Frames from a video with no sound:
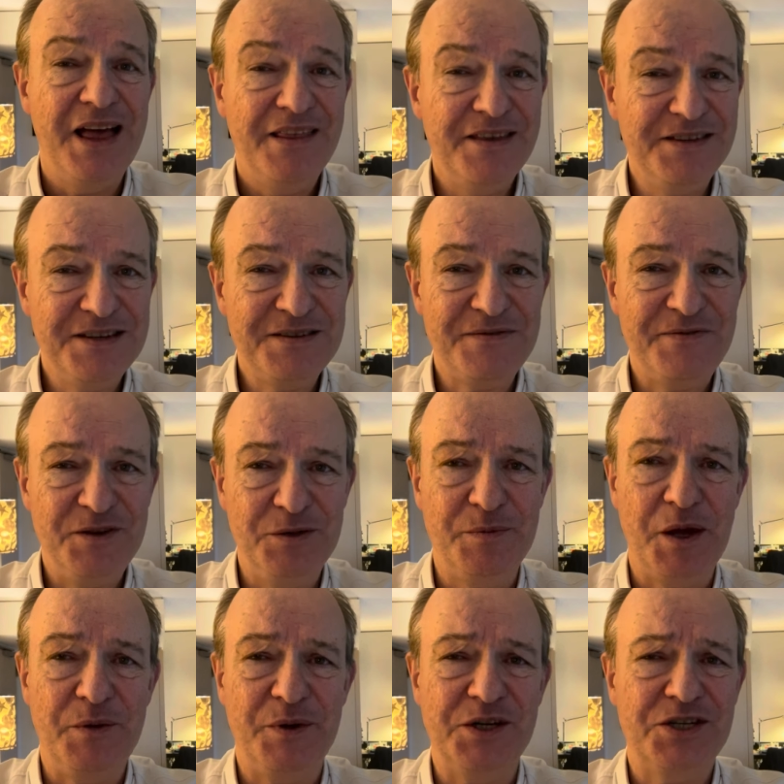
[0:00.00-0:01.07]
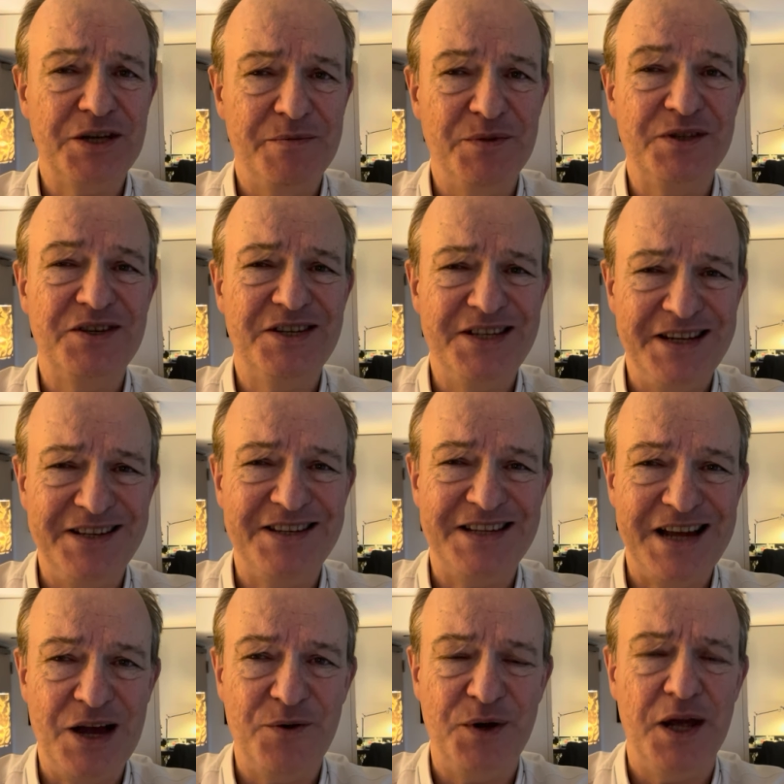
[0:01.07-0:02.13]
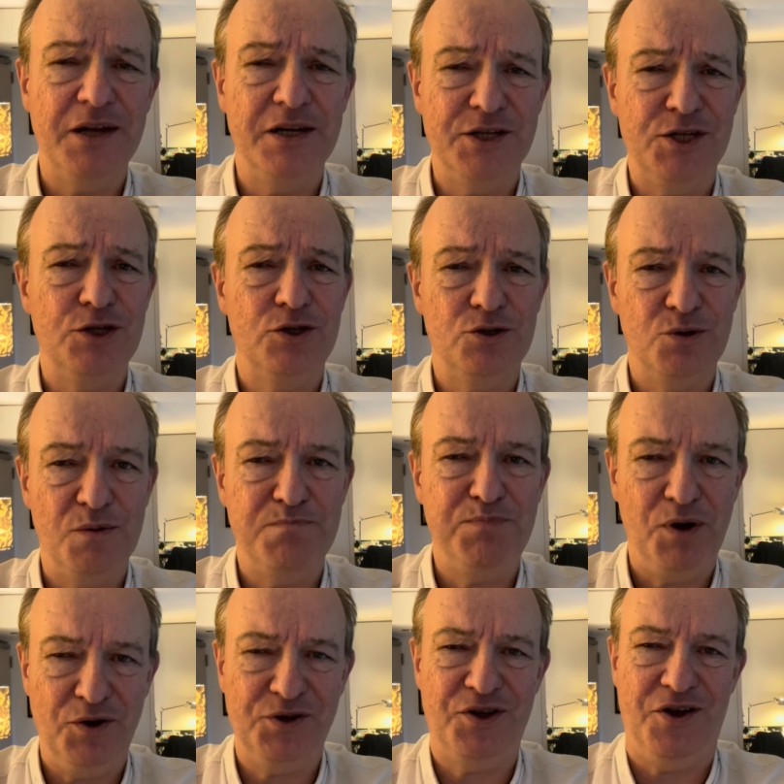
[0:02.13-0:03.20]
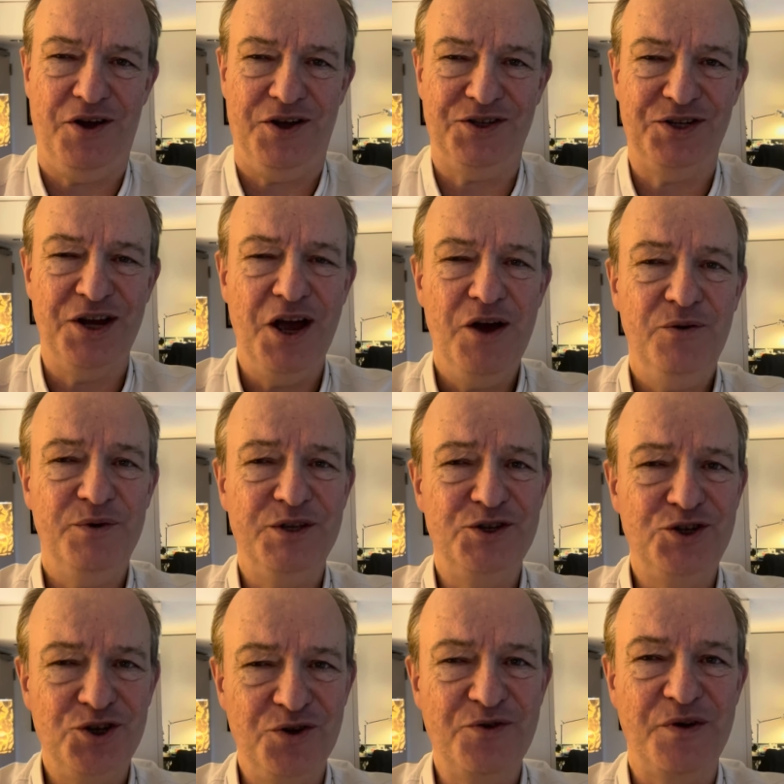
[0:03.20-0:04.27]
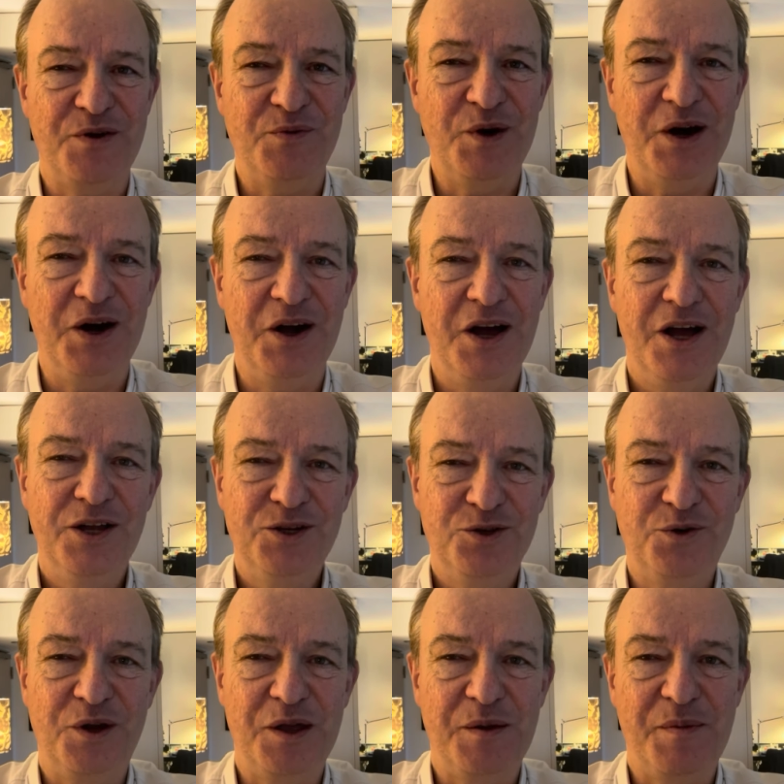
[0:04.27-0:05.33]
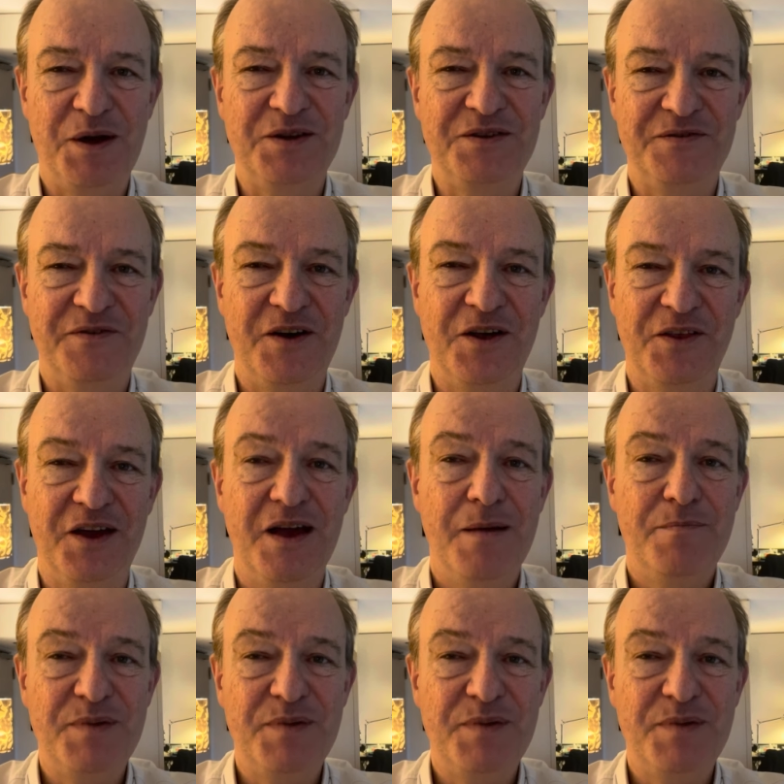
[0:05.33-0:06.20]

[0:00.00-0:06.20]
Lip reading: This is a film in which someone sits down and listens to a podcast with Jean Renoir talking about his father,